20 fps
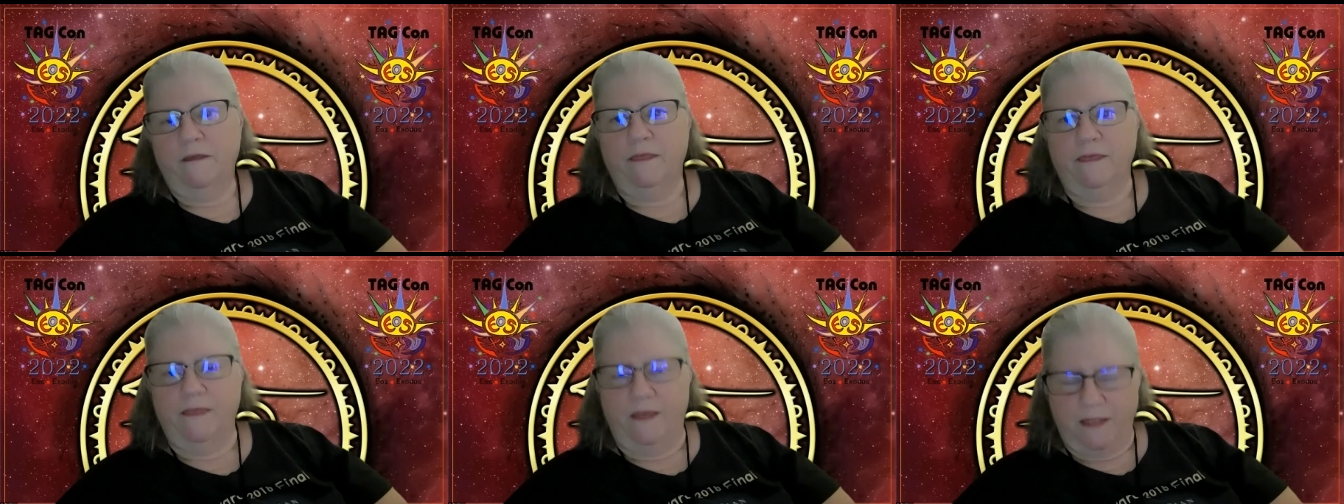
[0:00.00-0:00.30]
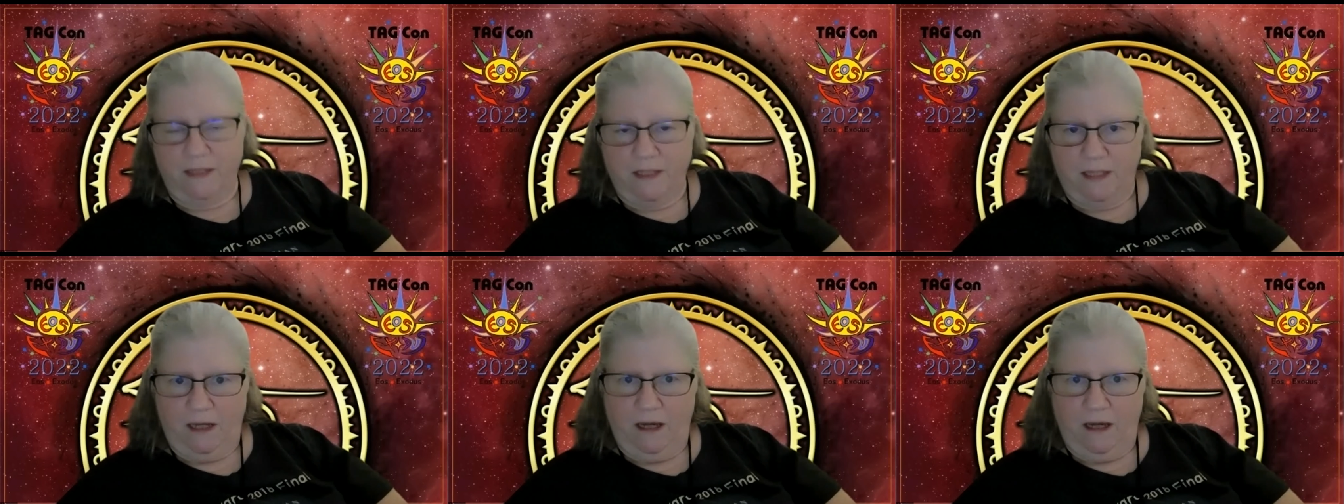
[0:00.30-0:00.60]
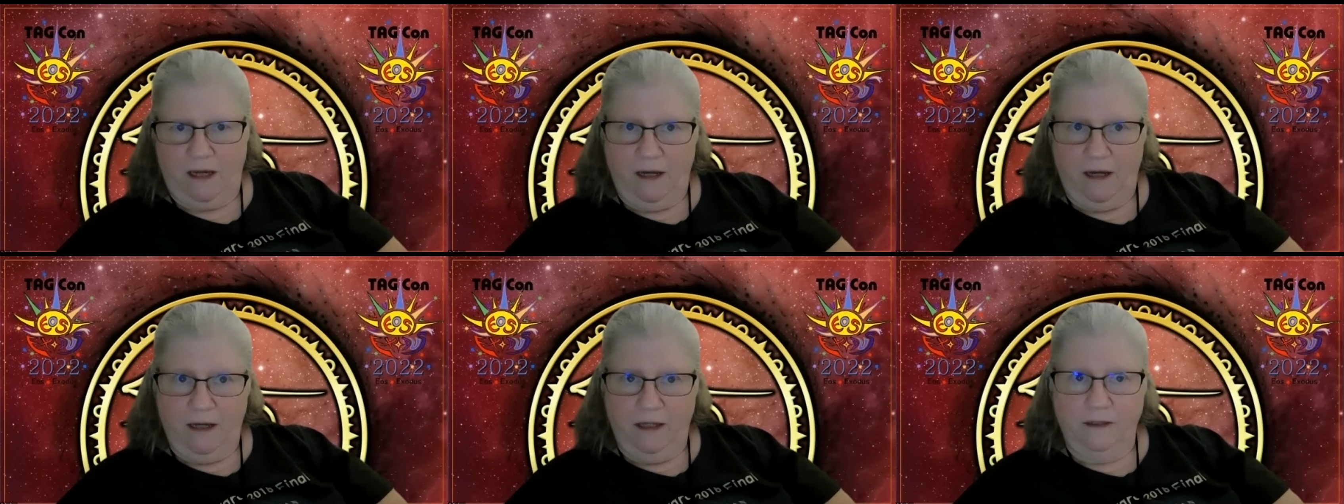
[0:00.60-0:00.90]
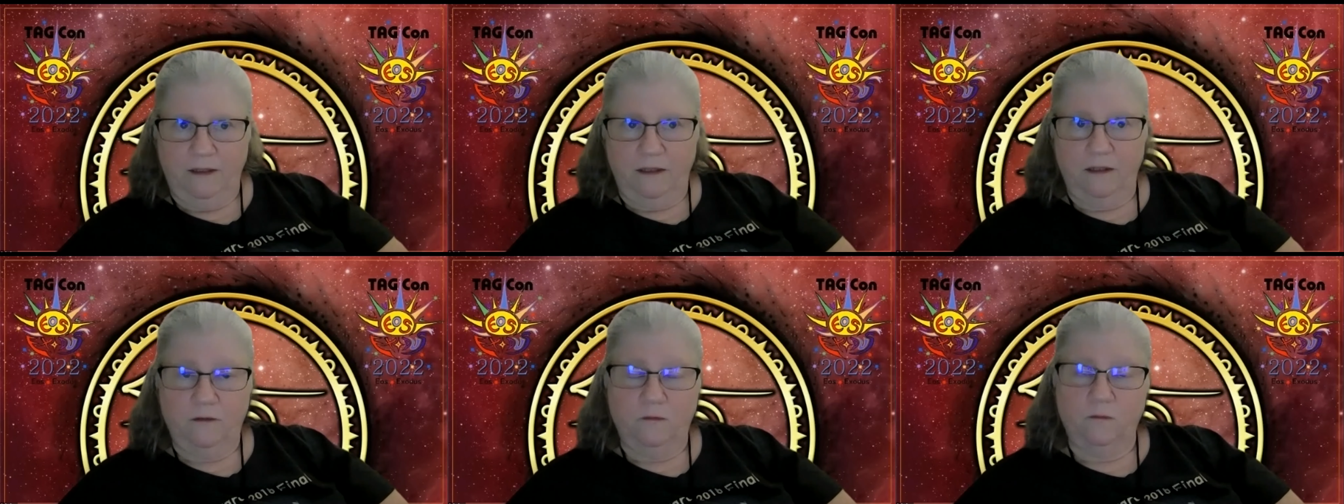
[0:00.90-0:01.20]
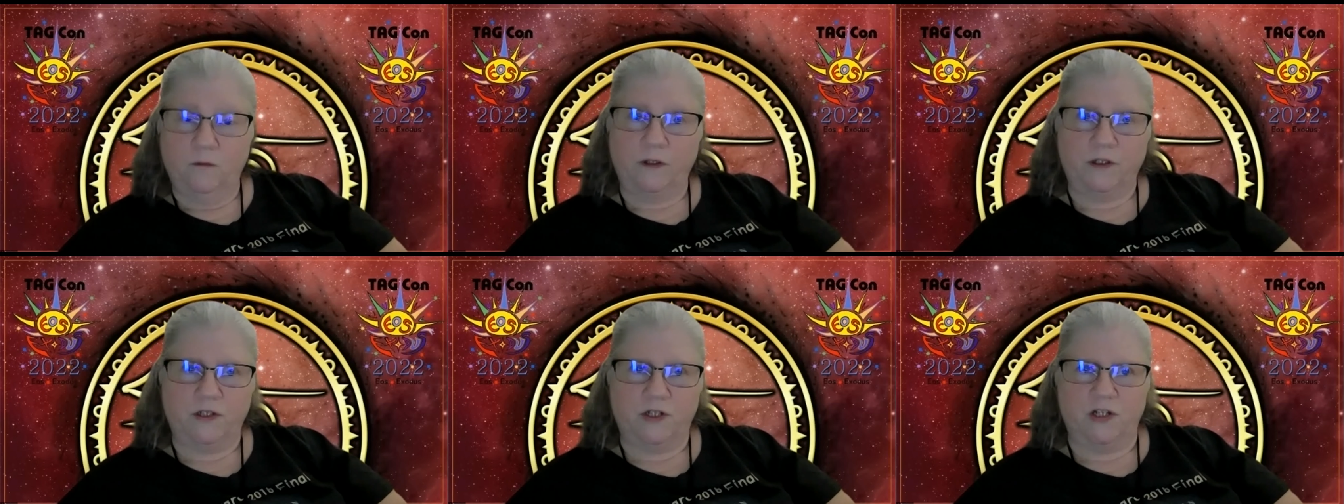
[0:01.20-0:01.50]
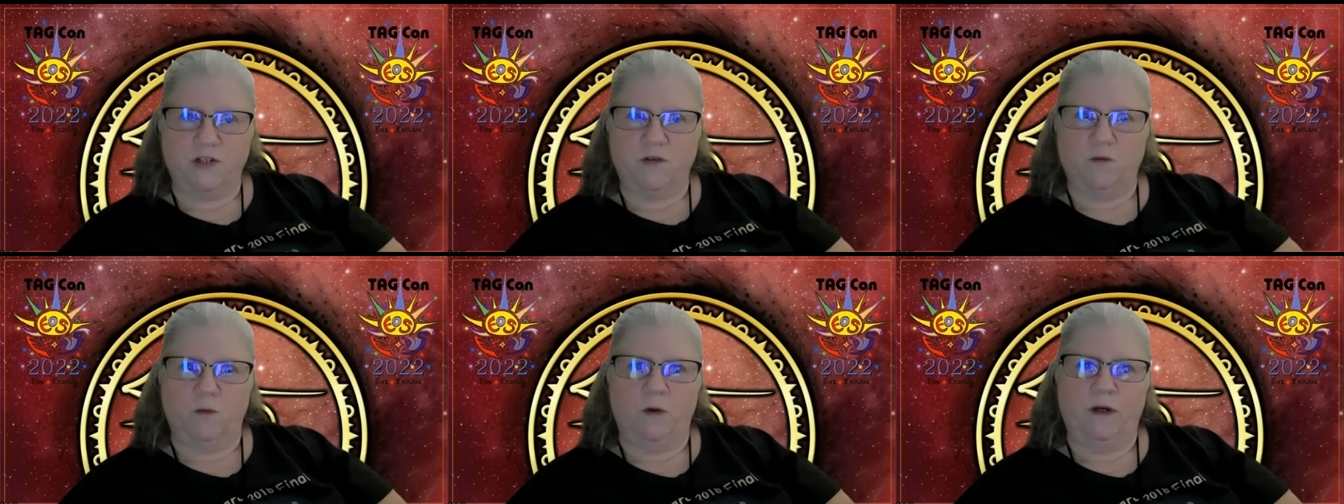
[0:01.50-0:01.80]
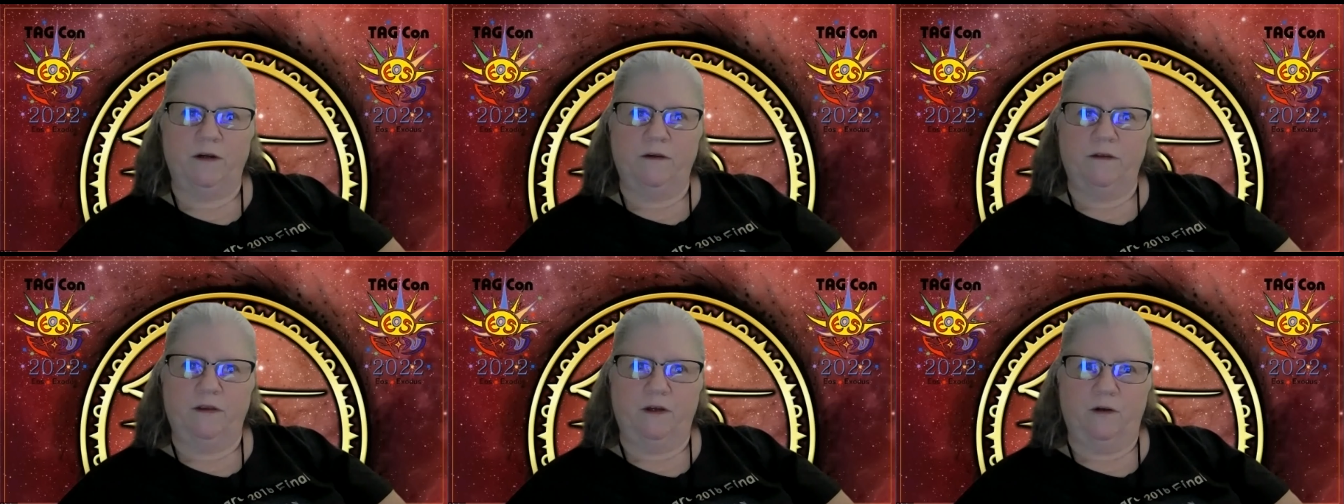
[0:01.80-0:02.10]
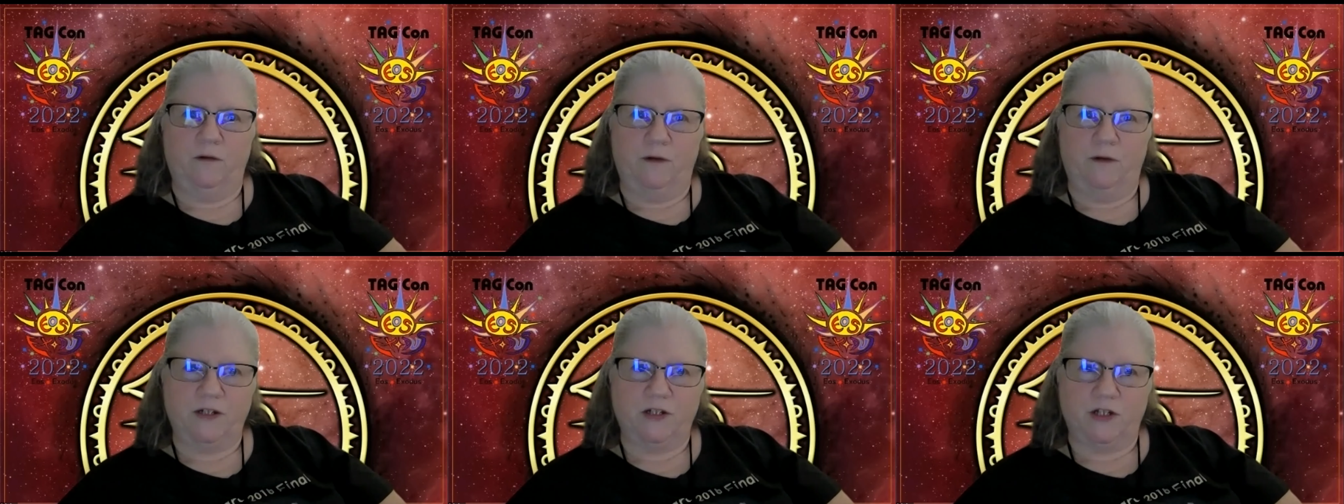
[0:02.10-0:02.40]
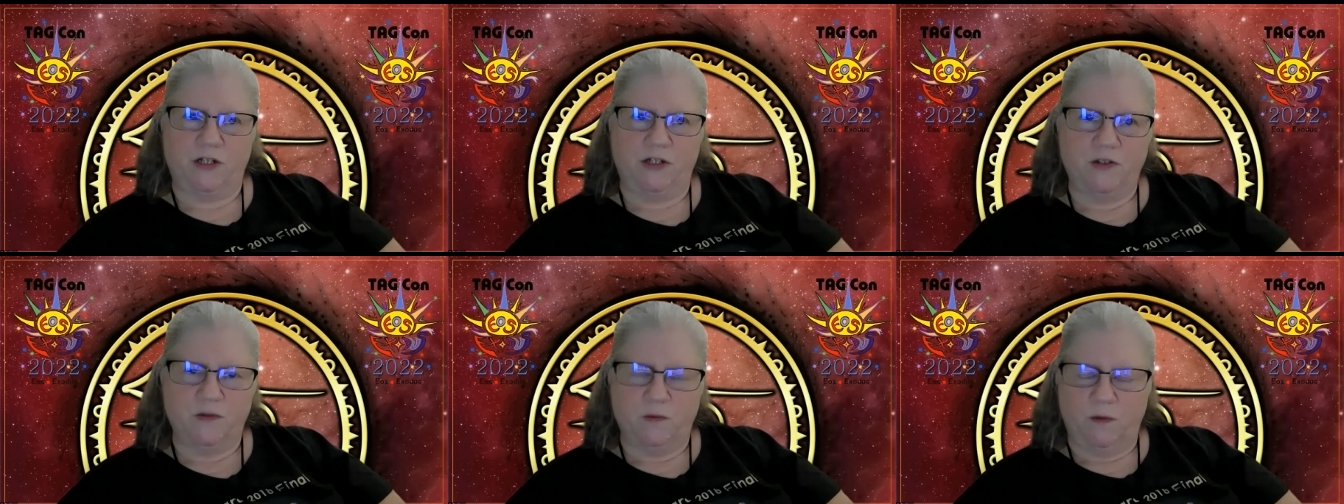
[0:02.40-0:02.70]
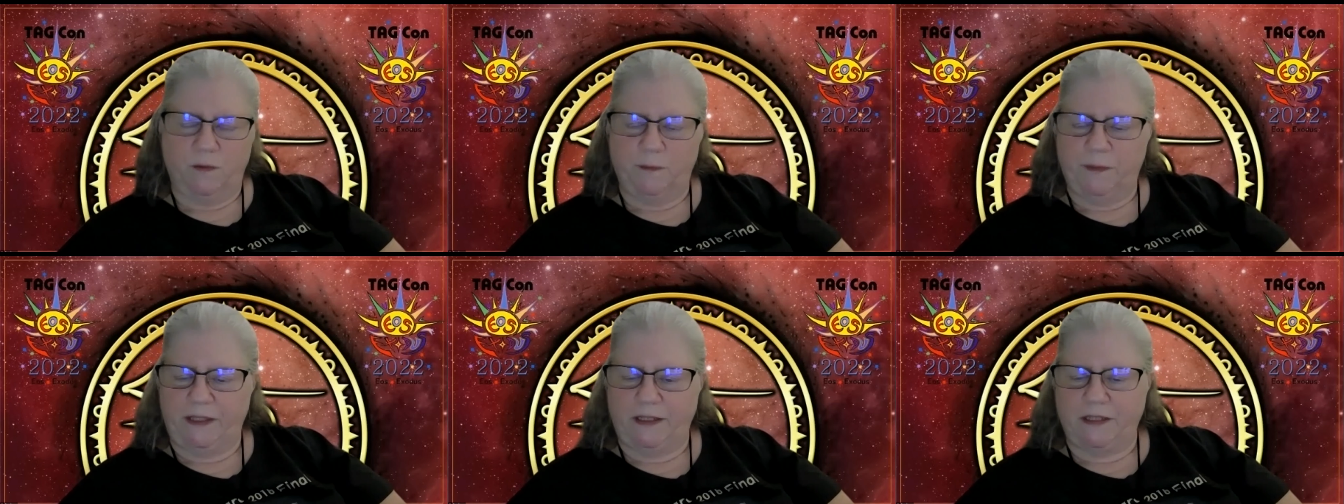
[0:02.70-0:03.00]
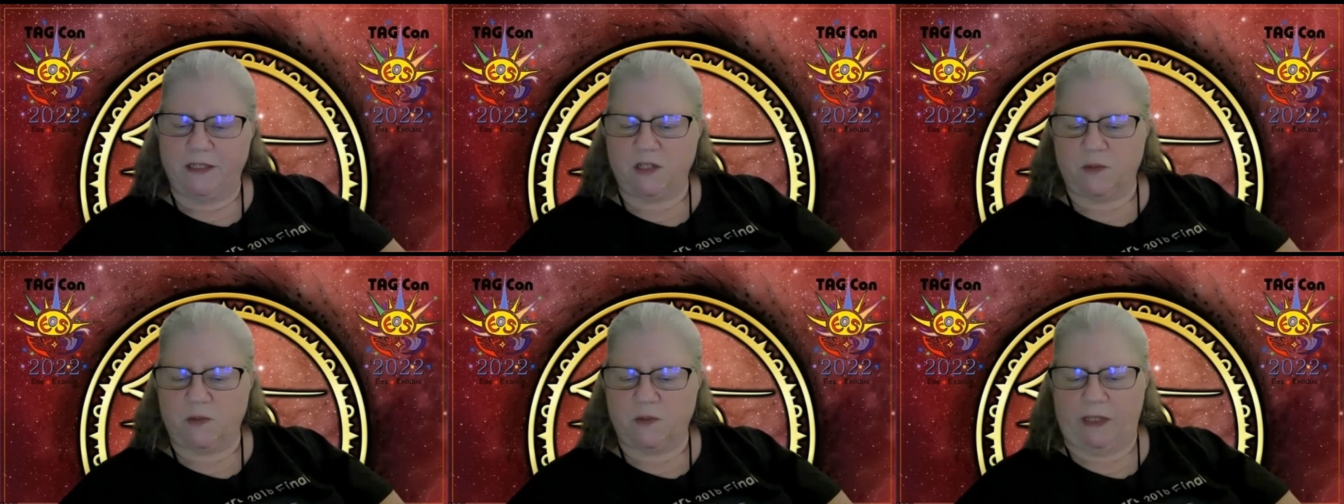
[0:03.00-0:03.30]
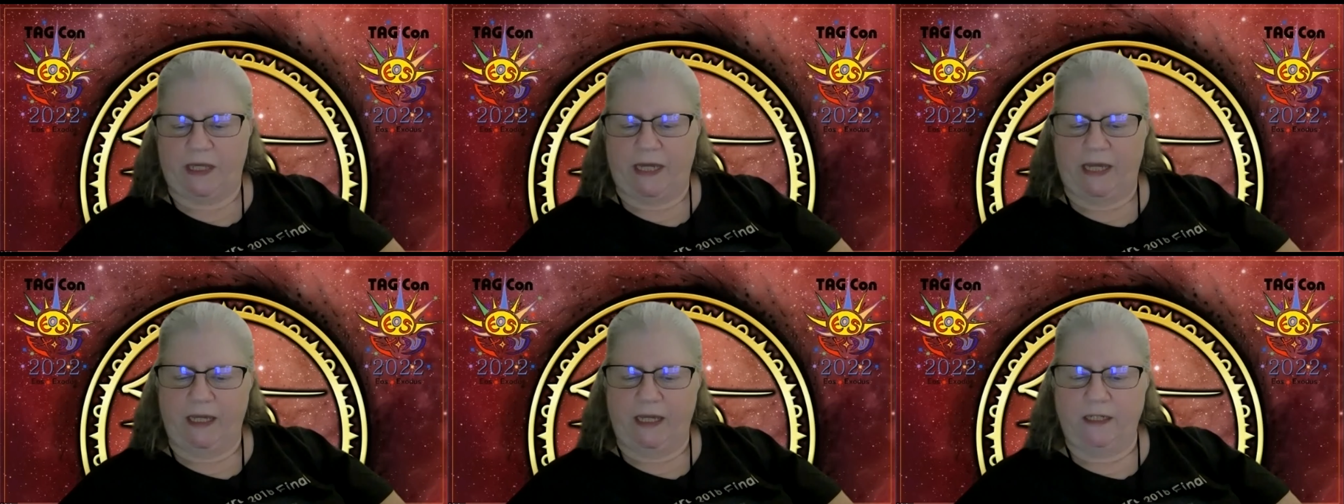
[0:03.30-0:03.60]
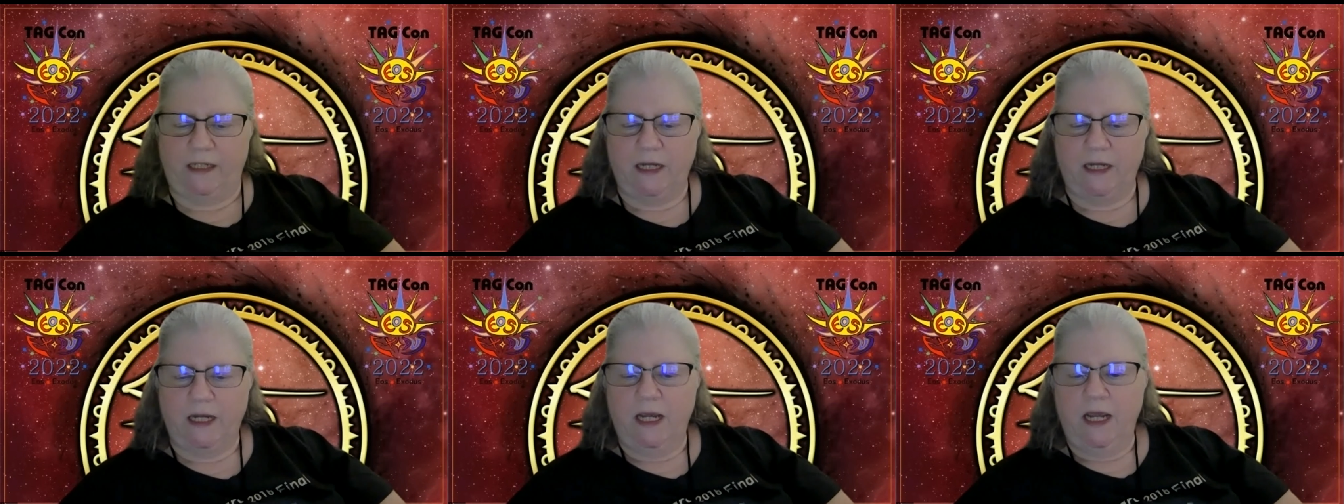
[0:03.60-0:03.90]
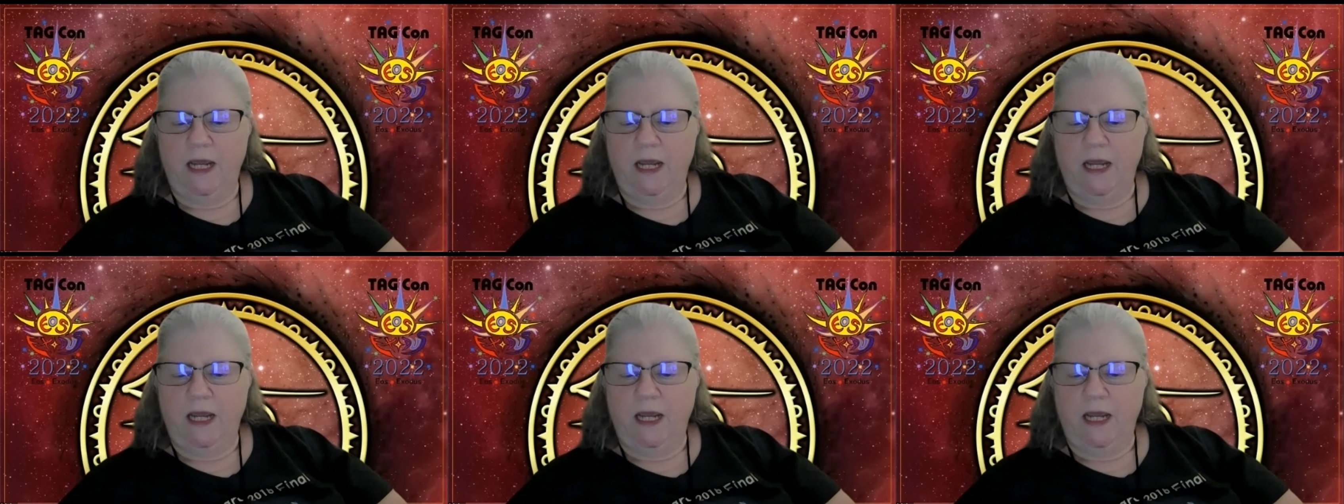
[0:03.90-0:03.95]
this on, which is where the questions will be displayed,